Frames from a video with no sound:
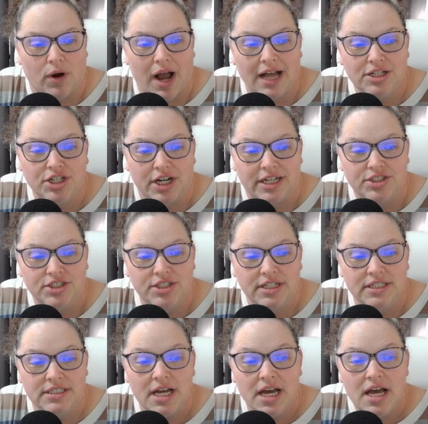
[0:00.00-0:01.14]
I changed
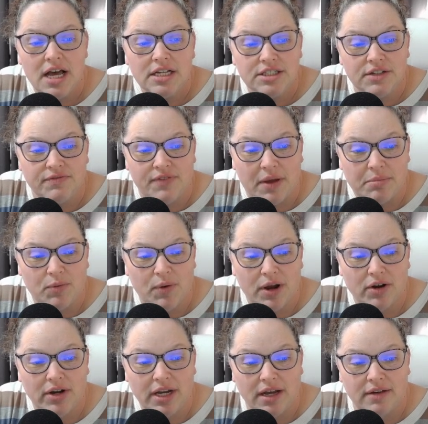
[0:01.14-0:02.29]
it to
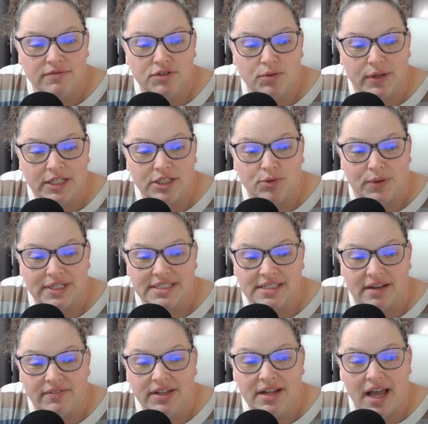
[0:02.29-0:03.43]
February of
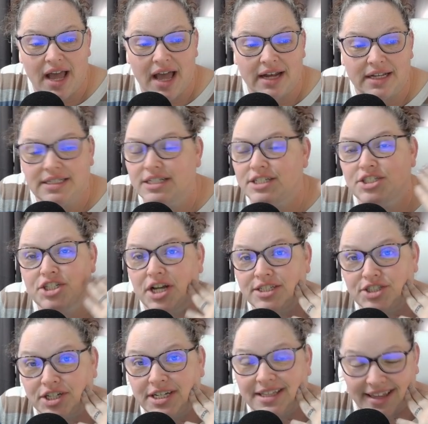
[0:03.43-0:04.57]
2027, and it didn't change
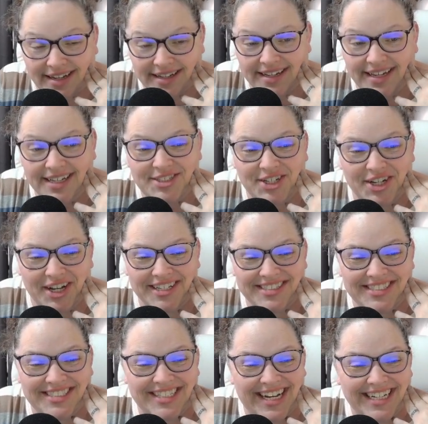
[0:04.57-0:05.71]
anything. It
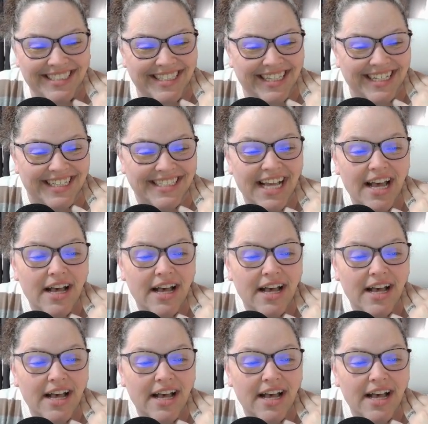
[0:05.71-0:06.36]
just changed this.